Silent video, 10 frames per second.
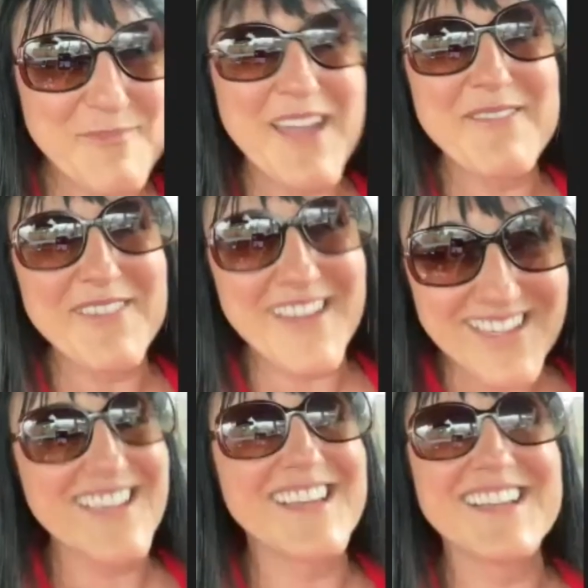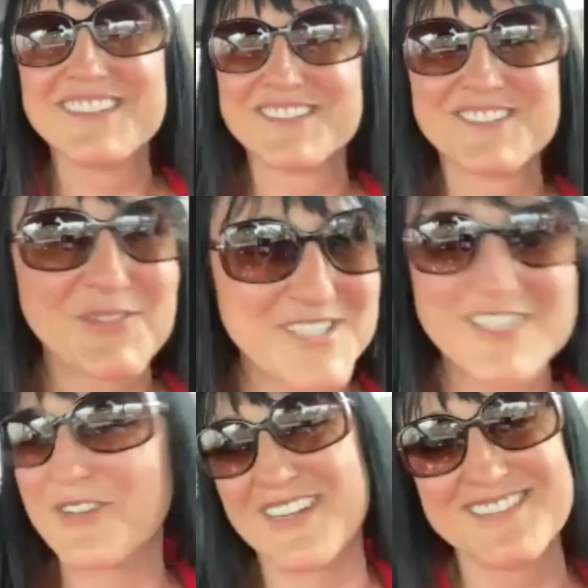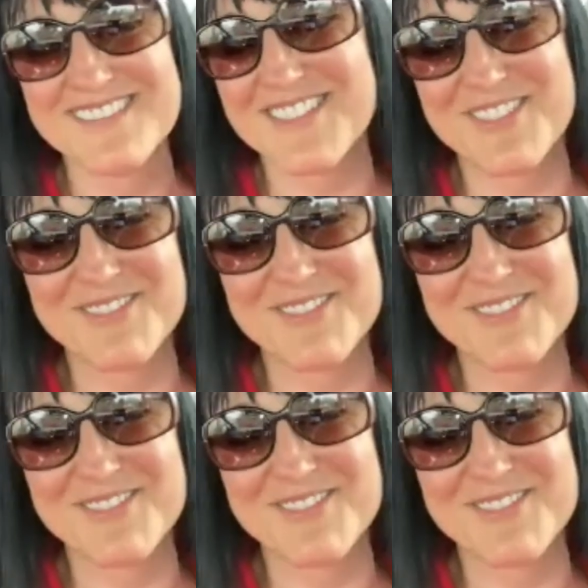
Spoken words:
way, and you'll know what's going on. So